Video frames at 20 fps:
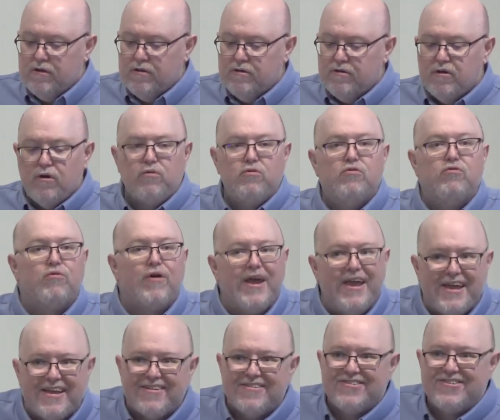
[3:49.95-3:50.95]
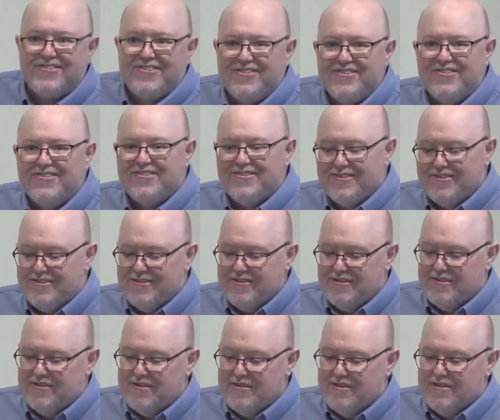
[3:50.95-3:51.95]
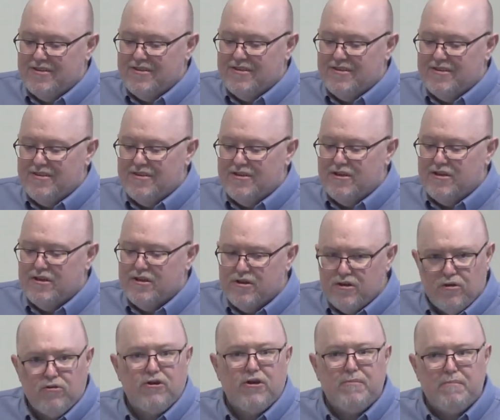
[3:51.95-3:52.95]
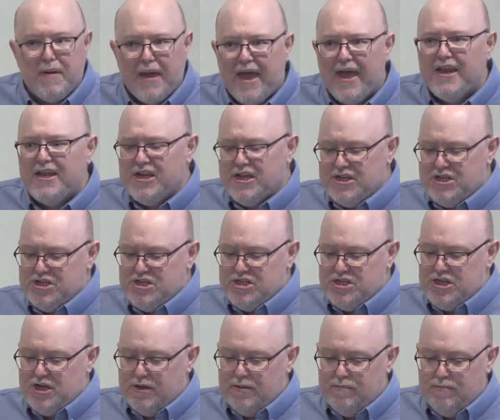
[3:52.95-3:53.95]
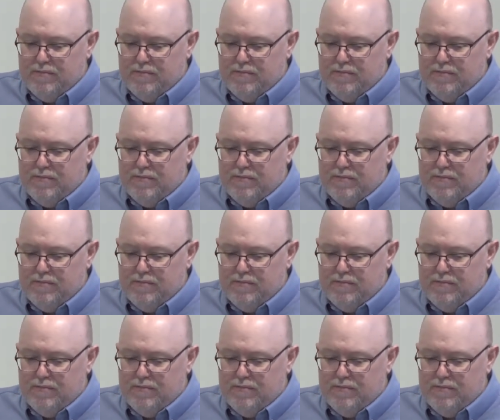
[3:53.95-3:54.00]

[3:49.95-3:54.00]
no grace, no companionship.